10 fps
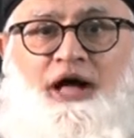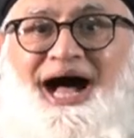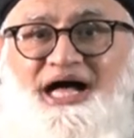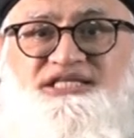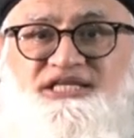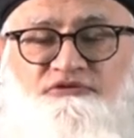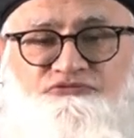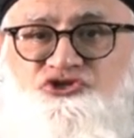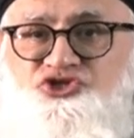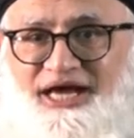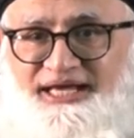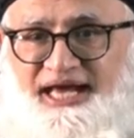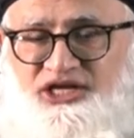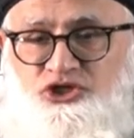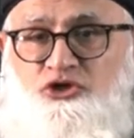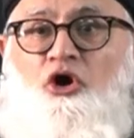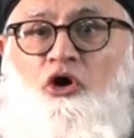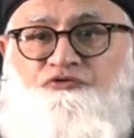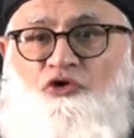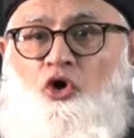asking for strike action
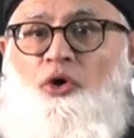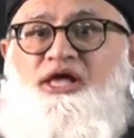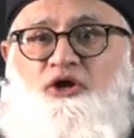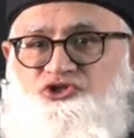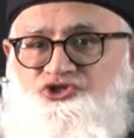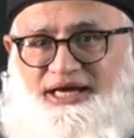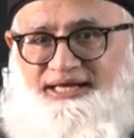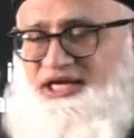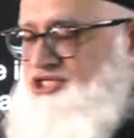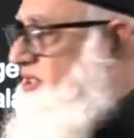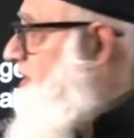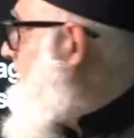or for going on strike action.